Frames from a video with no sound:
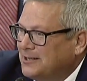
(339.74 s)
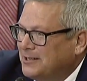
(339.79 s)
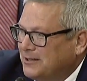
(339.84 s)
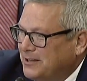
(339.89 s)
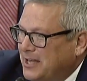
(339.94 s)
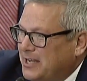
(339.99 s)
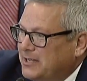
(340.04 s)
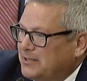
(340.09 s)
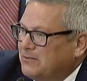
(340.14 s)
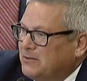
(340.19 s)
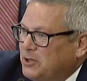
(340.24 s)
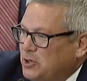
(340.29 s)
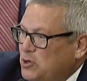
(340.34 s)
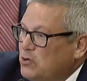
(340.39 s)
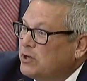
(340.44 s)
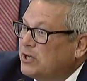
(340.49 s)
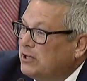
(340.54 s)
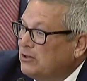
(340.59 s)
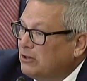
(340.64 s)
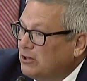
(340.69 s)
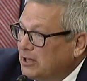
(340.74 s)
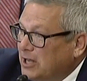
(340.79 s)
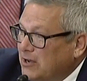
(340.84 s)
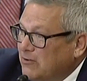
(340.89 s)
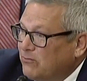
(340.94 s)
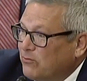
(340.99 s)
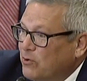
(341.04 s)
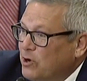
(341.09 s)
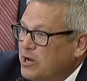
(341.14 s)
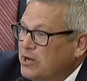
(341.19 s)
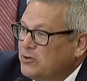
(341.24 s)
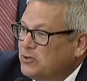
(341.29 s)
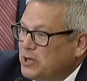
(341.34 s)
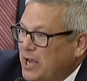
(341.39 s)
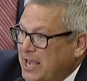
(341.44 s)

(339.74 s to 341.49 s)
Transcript: that you can leverage